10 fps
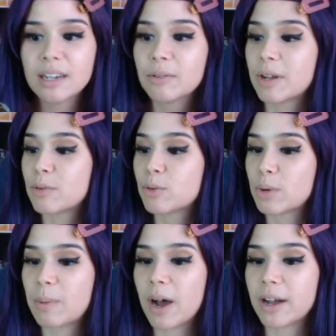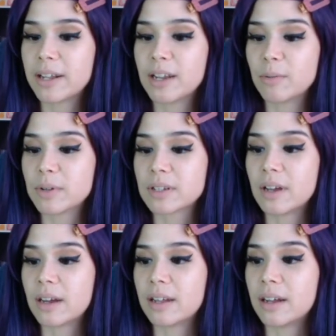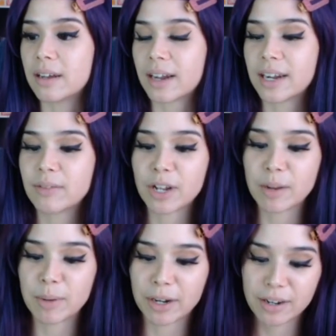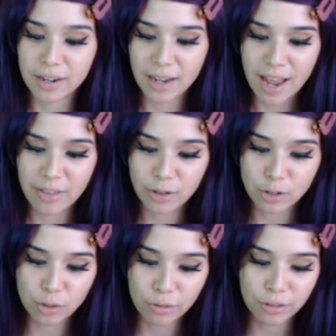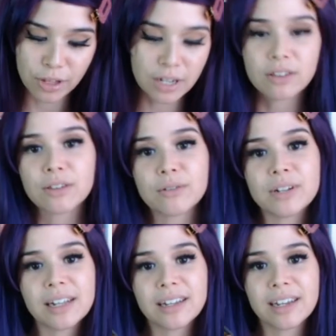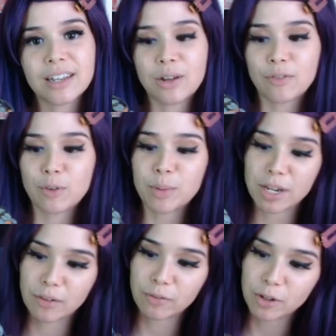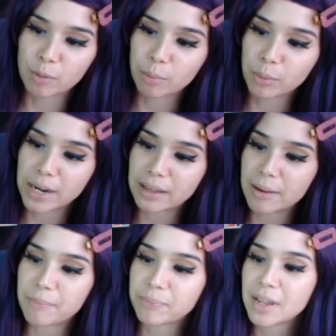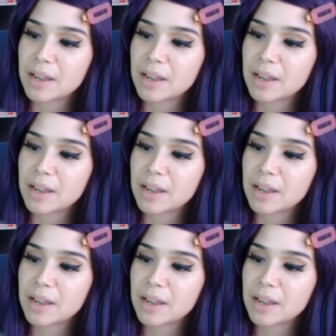When I was repotting, it was kind of a nightmare. And they're so thin and so delicate, you have to be careful you don't break them.